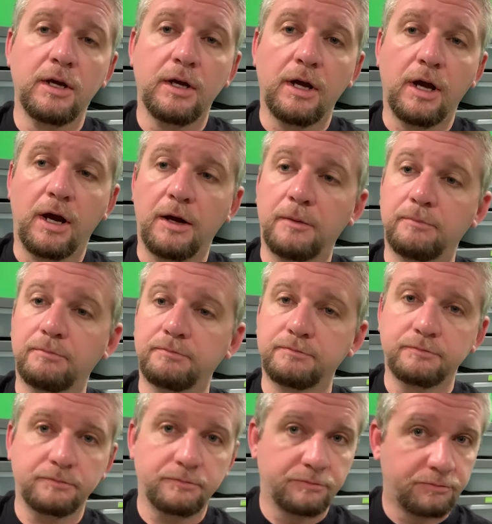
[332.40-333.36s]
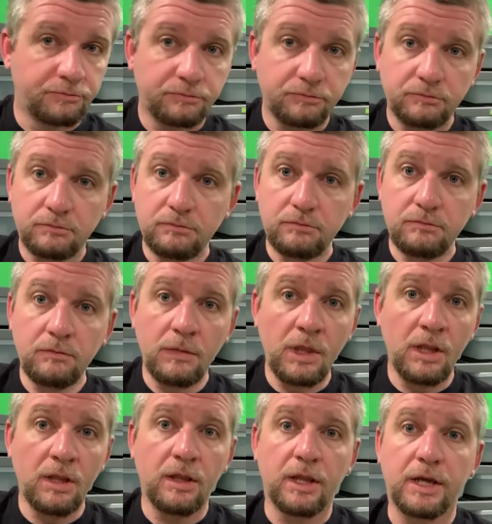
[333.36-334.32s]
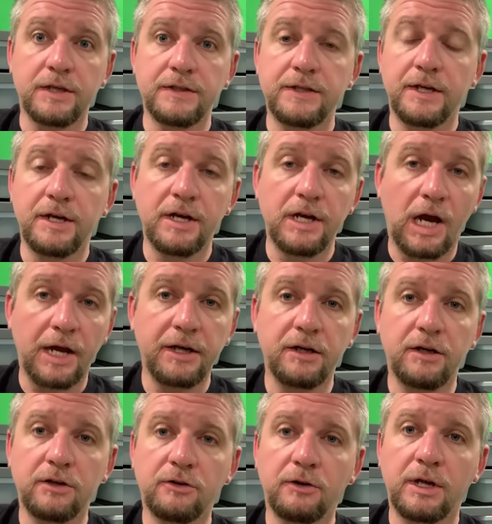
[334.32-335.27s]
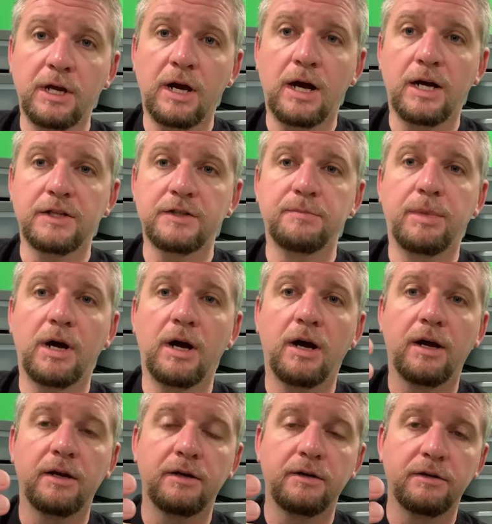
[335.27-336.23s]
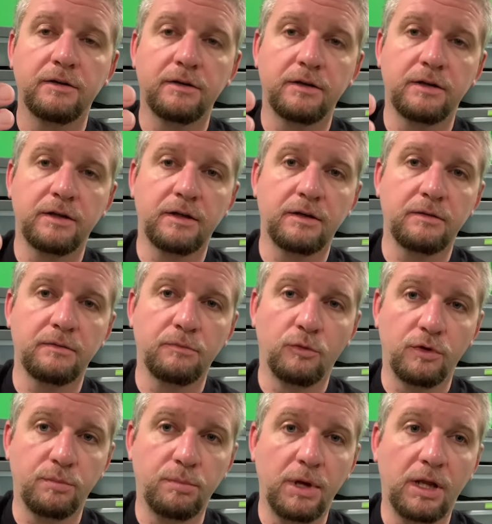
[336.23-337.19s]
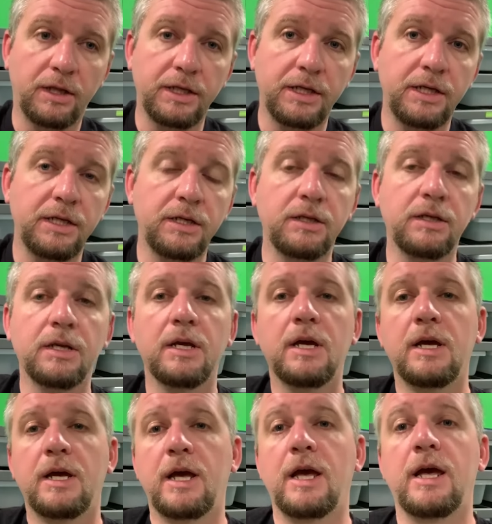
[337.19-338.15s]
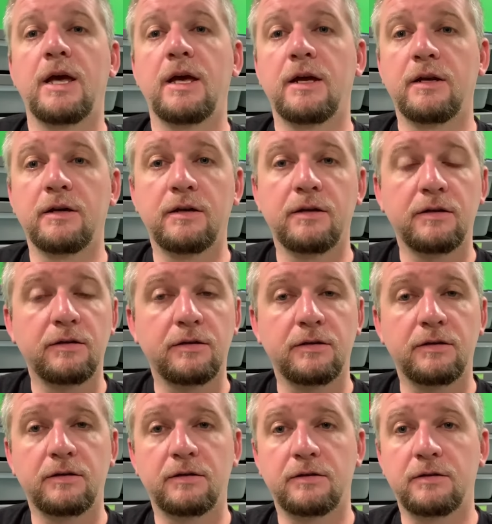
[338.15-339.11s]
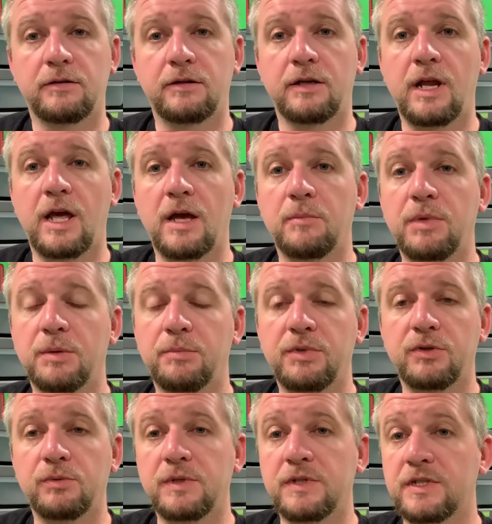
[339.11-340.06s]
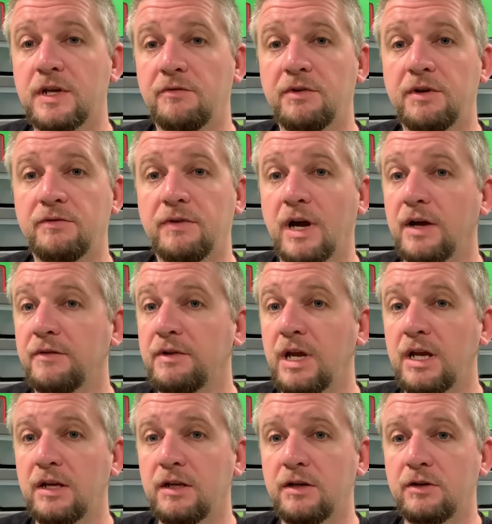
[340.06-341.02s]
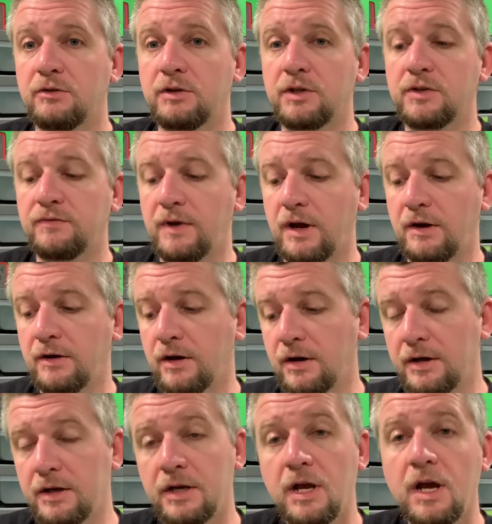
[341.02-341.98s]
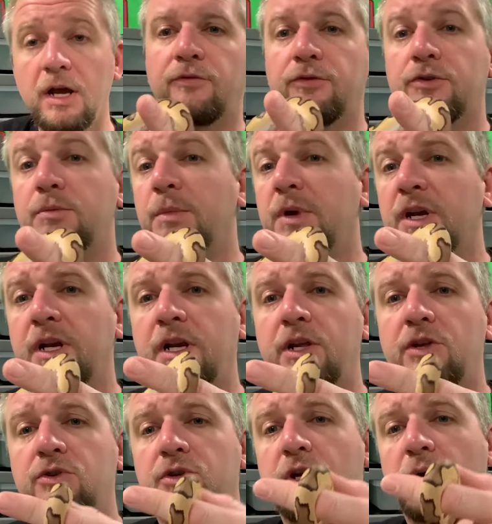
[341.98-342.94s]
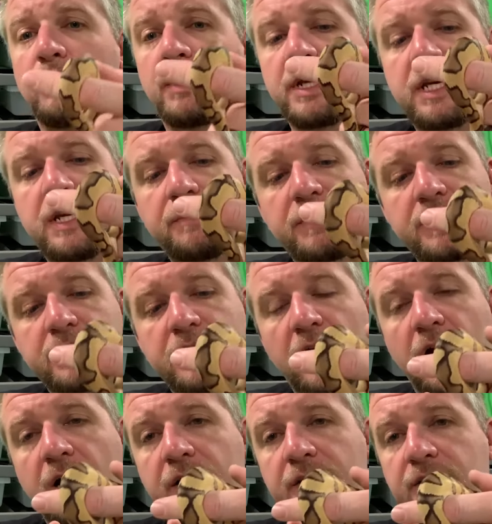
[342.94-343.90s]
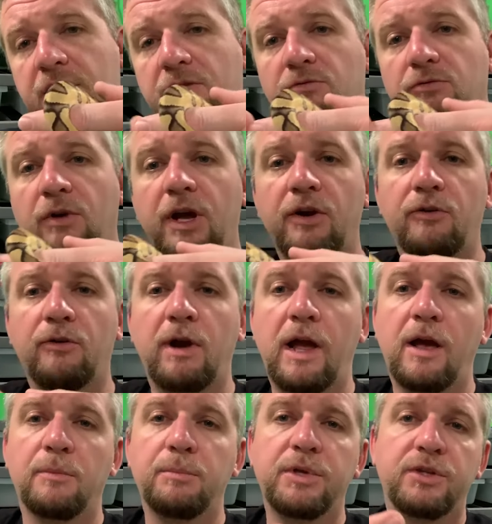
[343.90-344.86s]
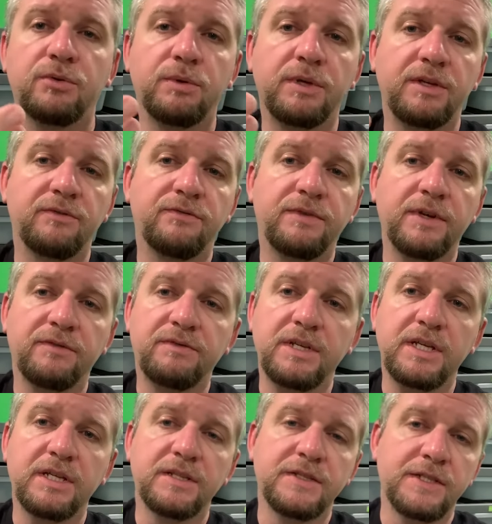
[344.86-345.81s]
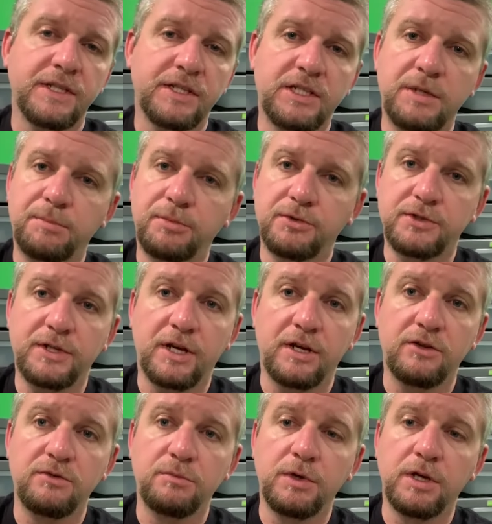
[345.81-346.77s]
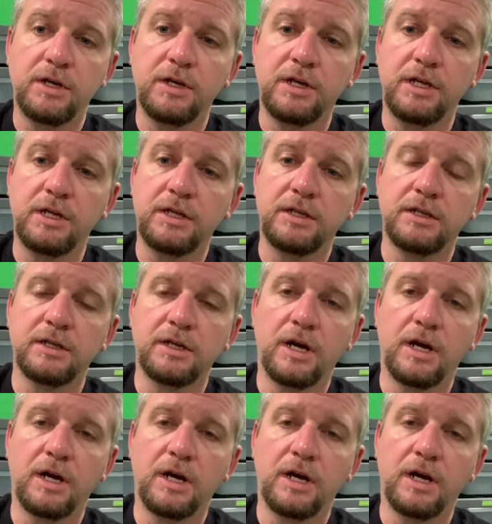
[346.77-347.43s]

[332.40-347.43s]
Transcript: Like I said, 90-degree hot spot with belly heat, and an ambient between 75 to 80 degrees Fahrenheit. For humidity, you're going to want to keep these guys at right around between 50 and 60% humidity.